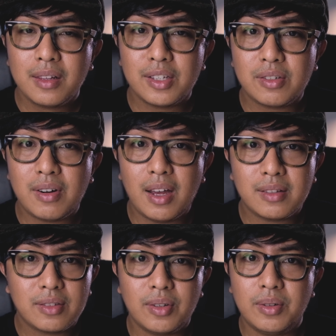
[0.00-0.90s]
the
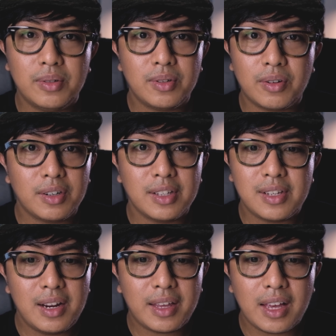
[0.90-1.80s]
Strat tone or the
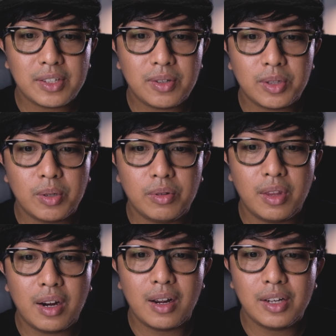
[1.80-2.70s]
Telecaster tone
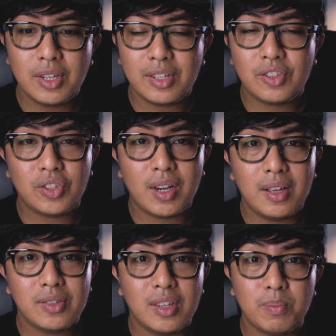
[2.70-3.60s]
there just
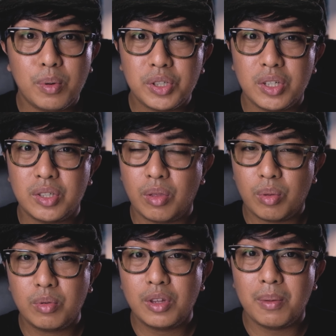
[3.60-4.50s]
shines and pushes
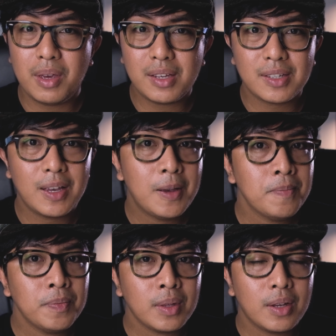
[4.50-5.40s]
through the mix.
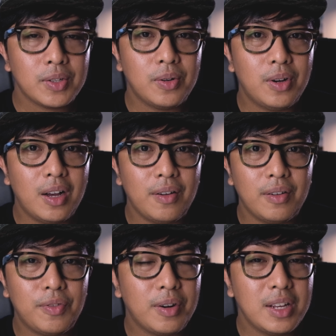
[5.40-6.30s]
So
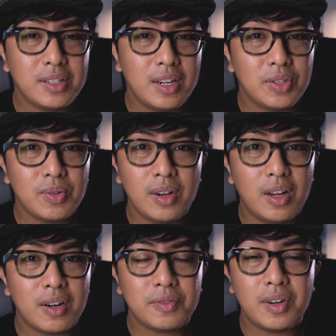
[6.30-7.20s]
if you're listening to a
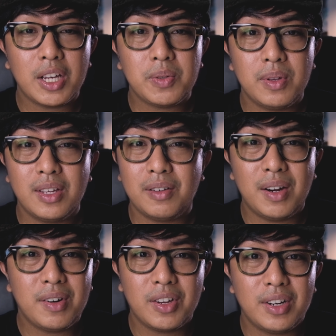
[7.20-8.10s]
lot of tracks with
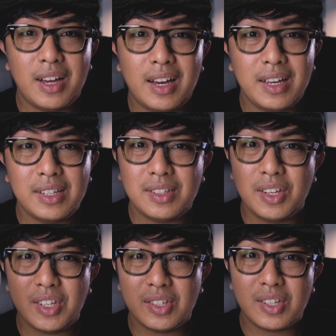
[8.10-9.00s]
very good highs,
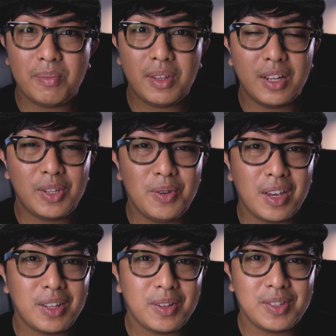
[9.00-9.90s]
this is something that you
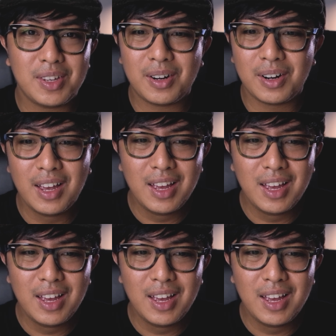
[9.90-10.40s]
can consider.